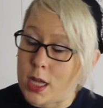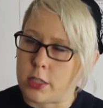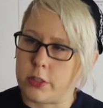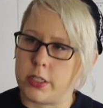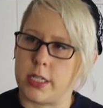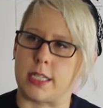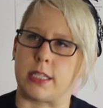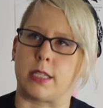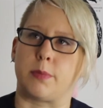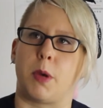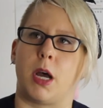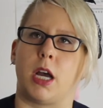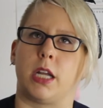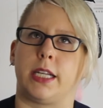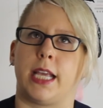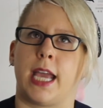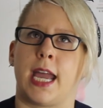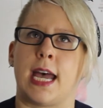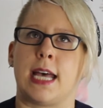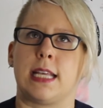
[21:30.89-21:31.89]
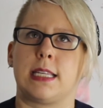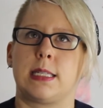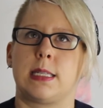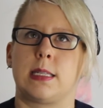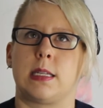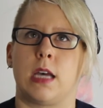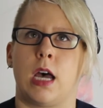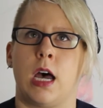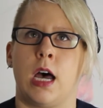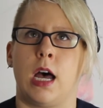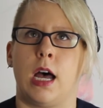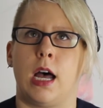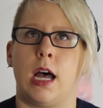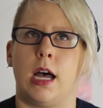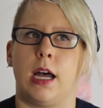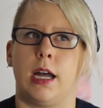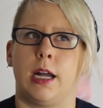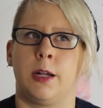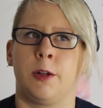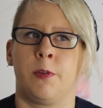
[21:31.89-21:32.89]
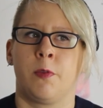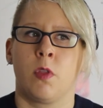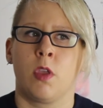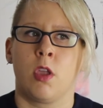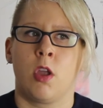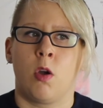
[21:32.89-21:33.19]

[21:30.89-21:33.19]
wellness podcast. Uh,